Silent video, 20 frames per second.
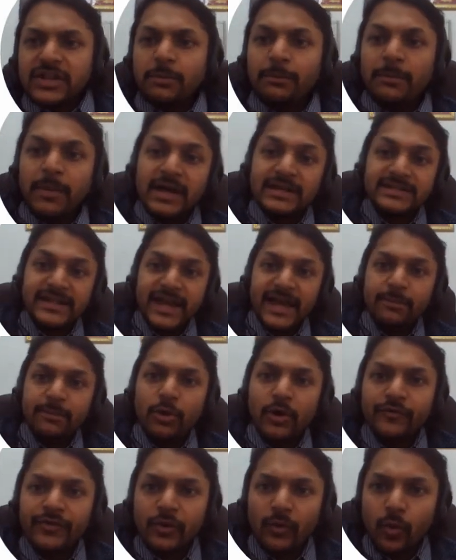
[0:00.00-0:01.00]
A mass M
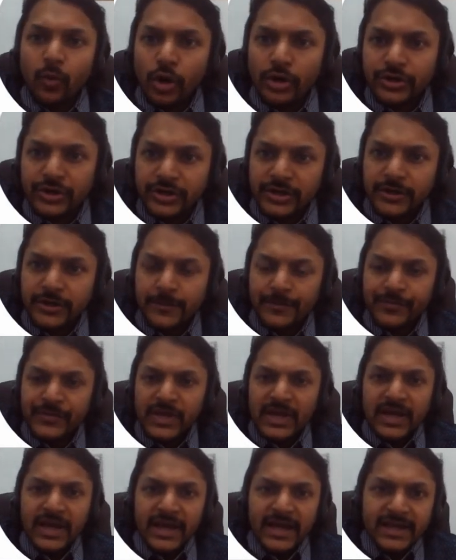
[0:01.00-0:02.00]
of the water
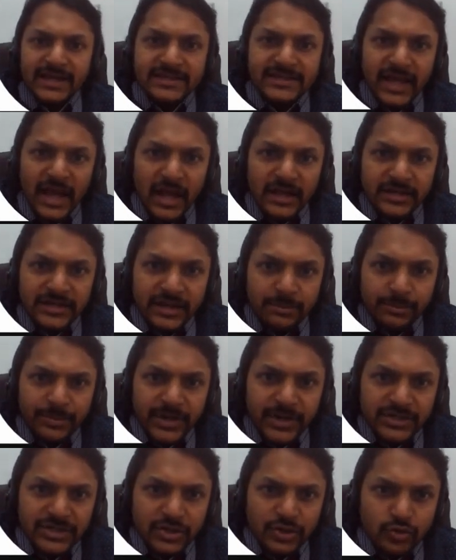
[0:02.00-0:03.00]
is at a
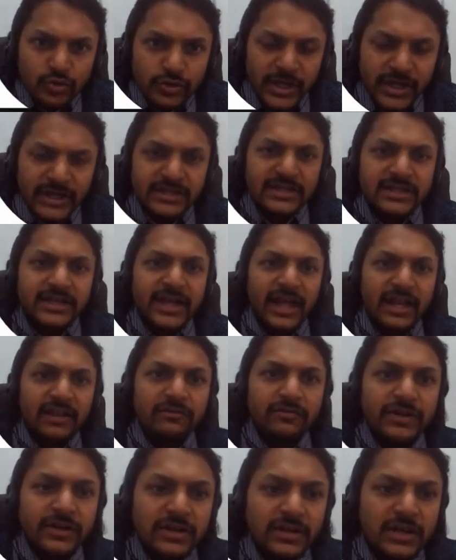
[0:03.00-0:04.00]
temperature 290
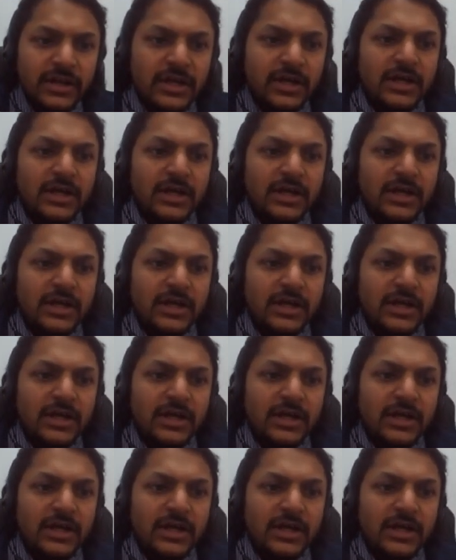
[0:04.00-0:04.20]
Kelvin.